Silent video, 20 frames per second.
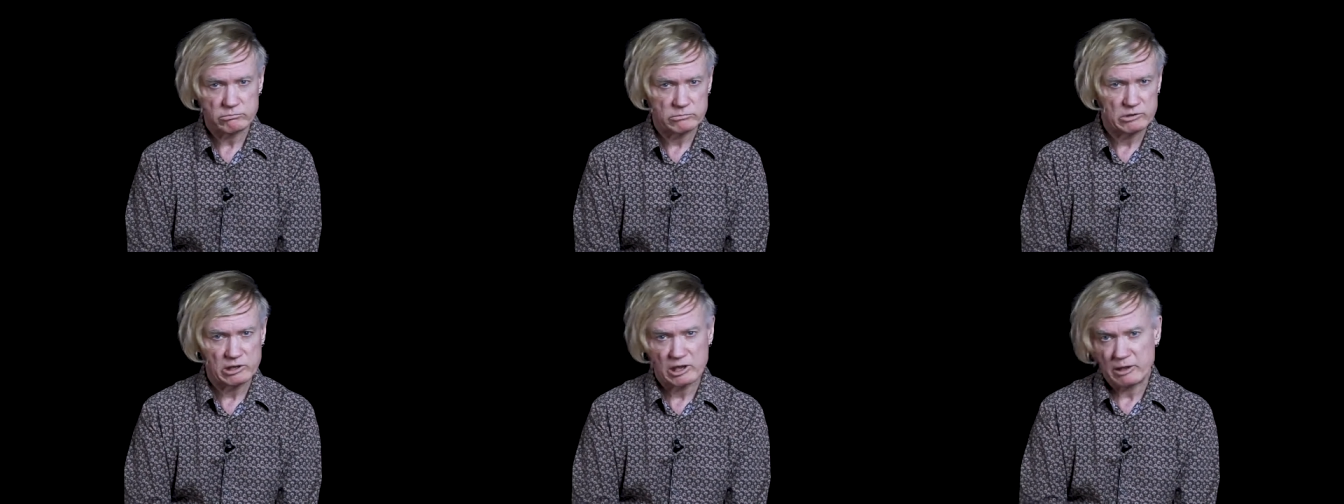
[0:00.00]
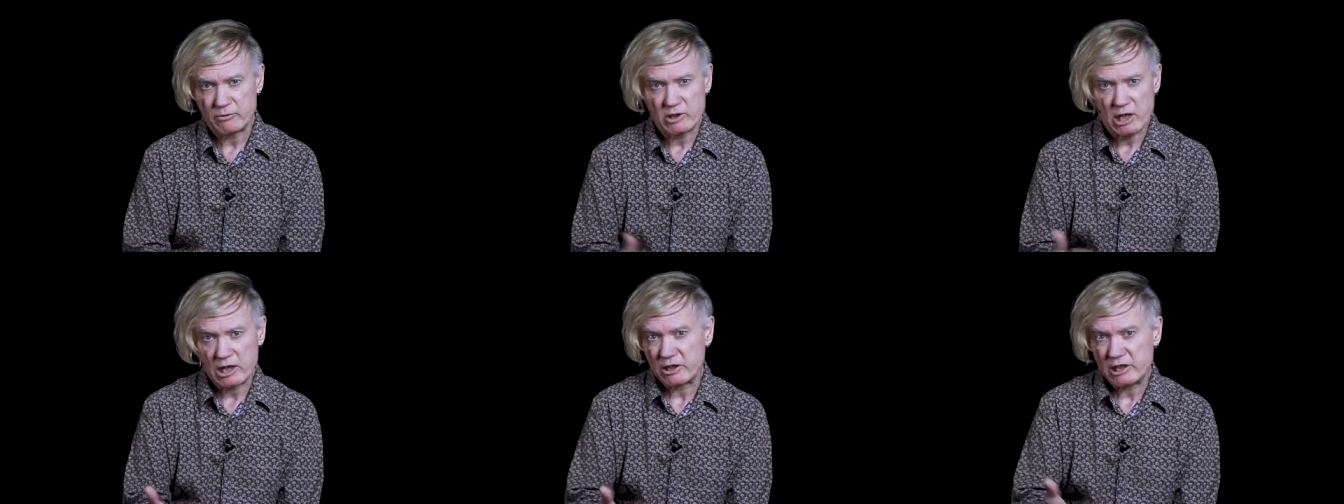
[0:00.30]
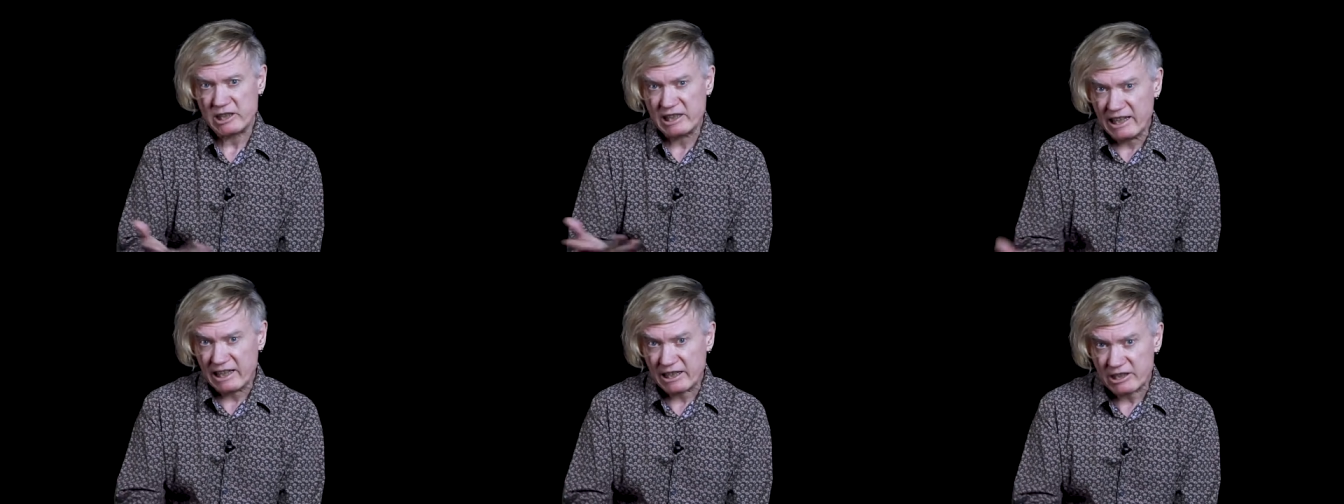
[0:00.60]
lived on
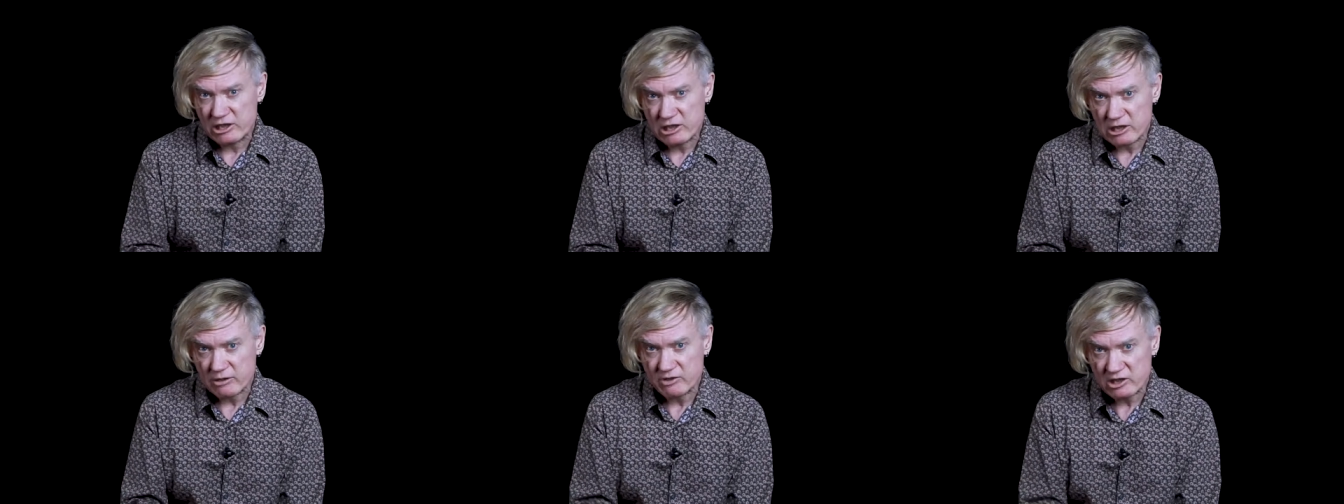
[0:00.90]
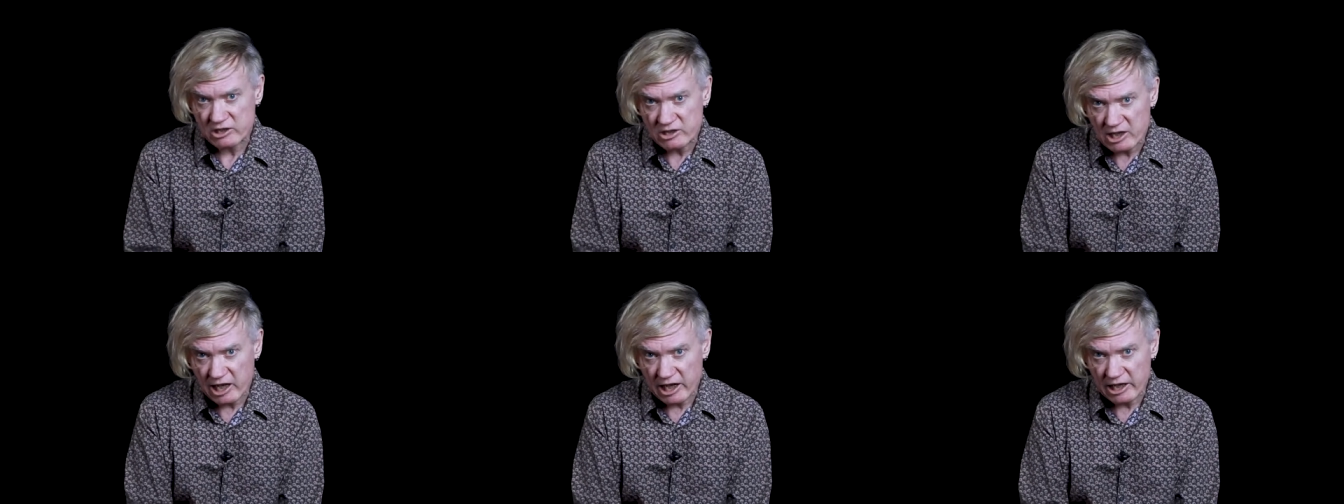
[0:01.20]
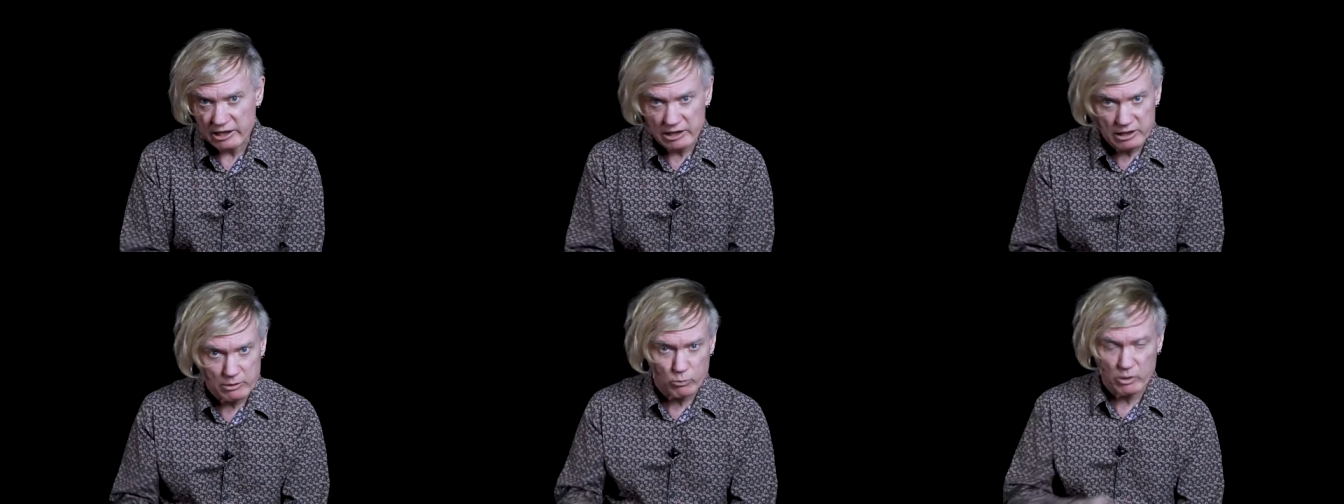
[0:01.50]
the edge of
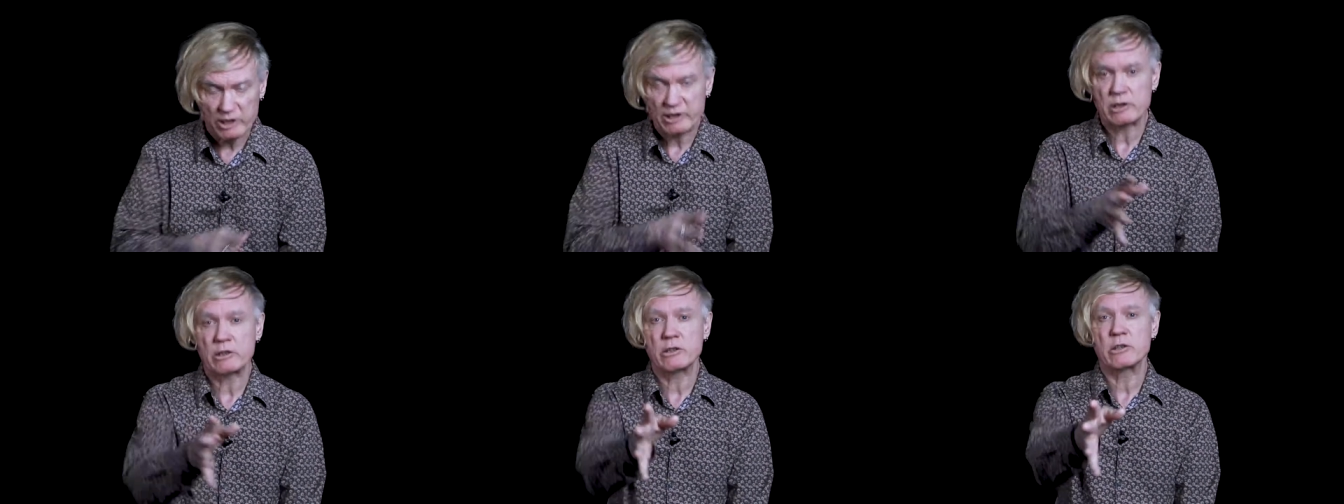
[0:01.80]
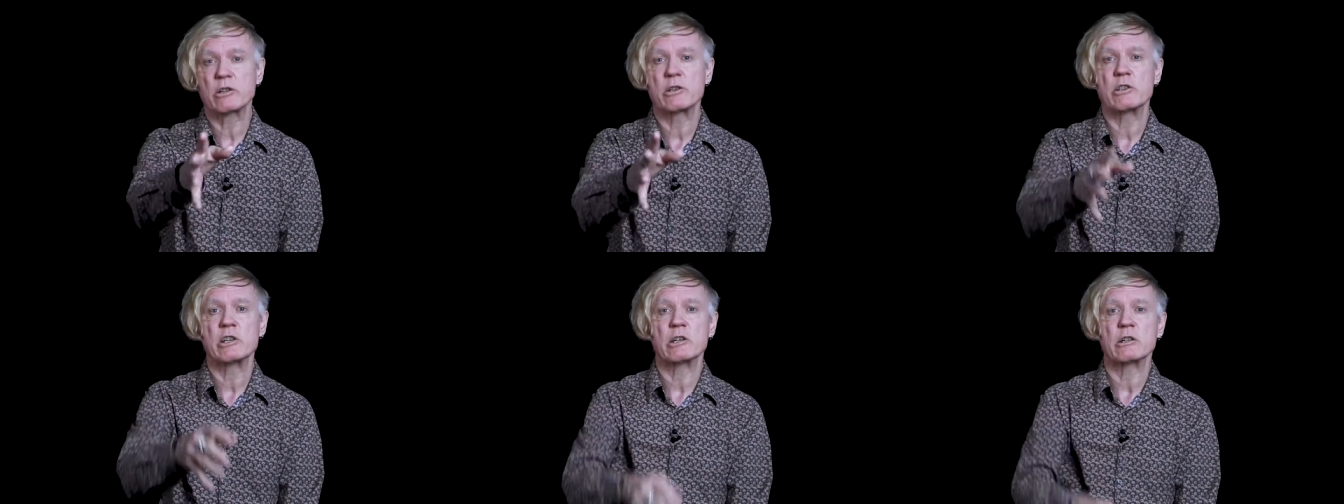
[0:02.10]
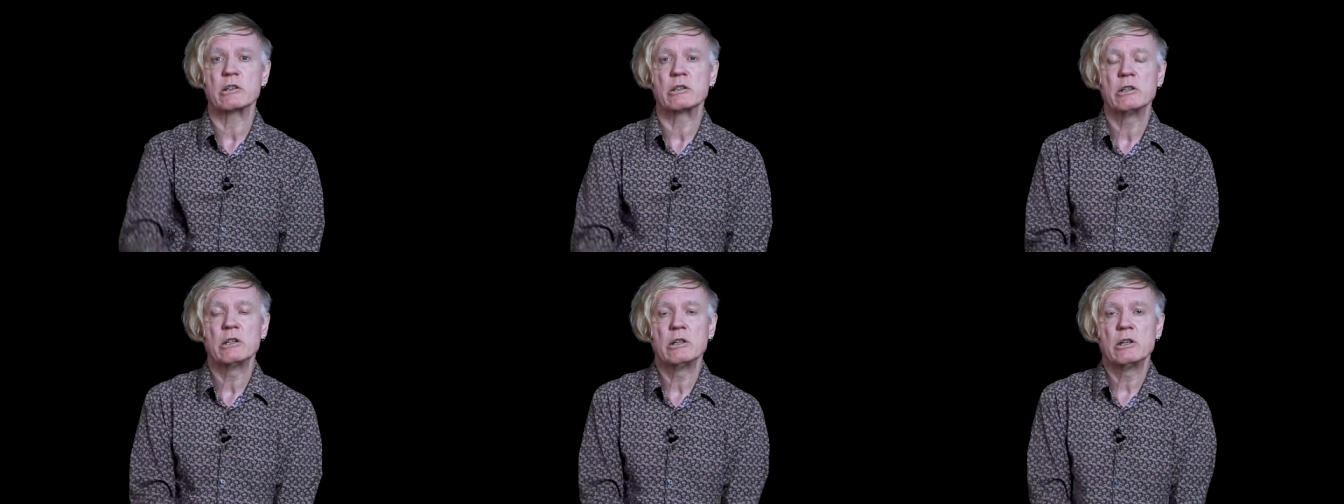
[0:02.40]
society, went into
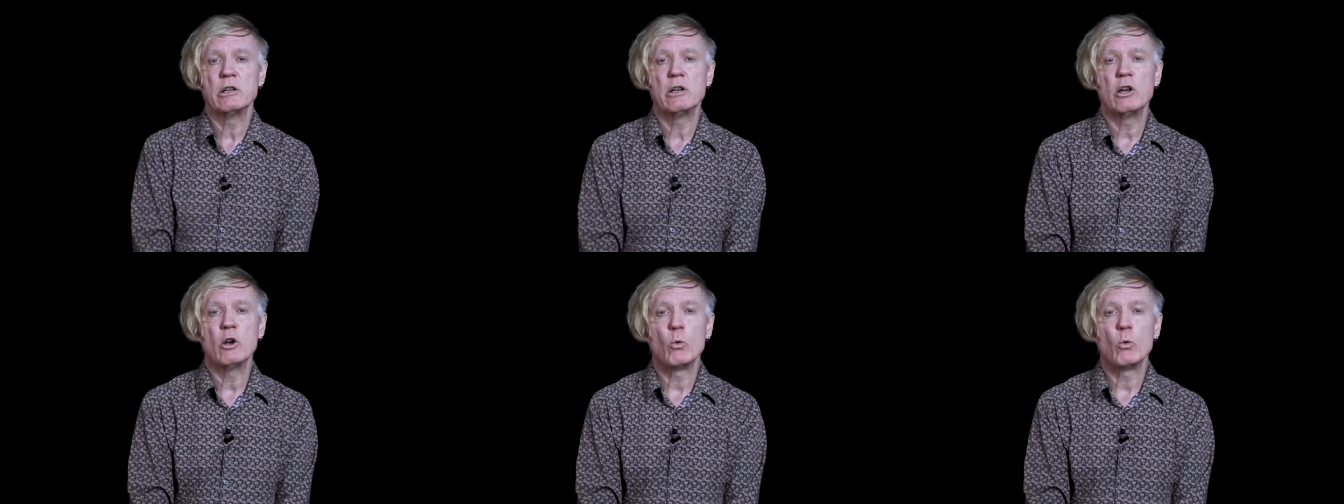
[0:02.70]
their